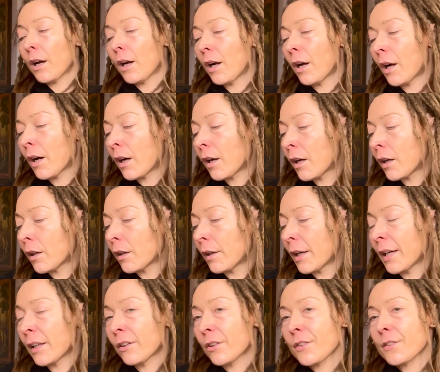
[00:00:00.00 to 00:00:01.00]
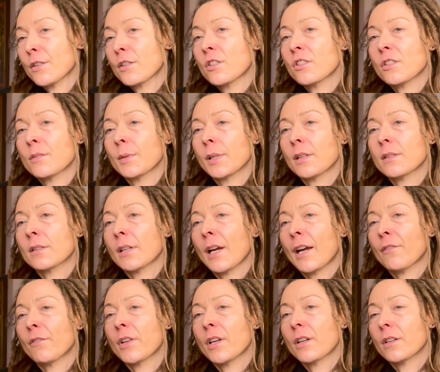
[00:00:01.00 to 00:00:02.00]
and also just because I
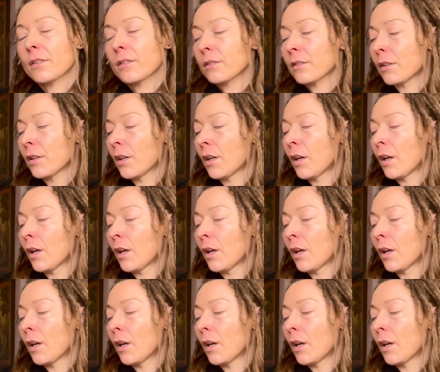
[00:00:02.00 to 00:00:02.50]
have this.